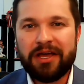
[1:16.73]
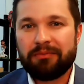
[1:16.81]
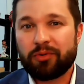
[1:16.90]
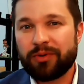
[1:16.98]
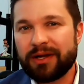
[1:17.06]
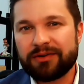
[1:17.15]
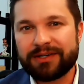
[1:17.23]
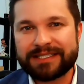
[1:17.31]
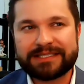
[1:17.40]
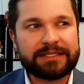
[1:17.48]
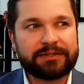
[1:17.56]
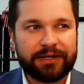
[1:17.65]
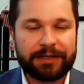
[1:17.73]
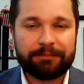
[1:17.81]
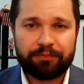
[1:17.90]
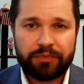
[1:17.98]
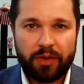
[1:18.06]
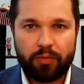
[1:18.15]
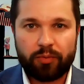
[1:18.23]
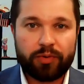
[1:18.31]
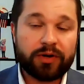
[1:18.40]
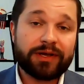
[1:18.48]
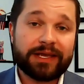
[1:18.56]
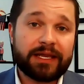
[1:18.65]
But realistically, when
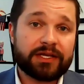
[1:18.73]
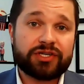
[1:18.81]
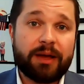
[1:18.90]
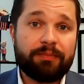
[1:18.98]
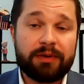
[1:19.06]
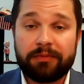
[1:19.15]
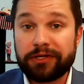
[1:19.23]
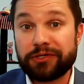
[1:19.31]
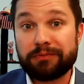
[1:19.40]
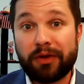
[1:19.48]
we're looking at a shopping budget,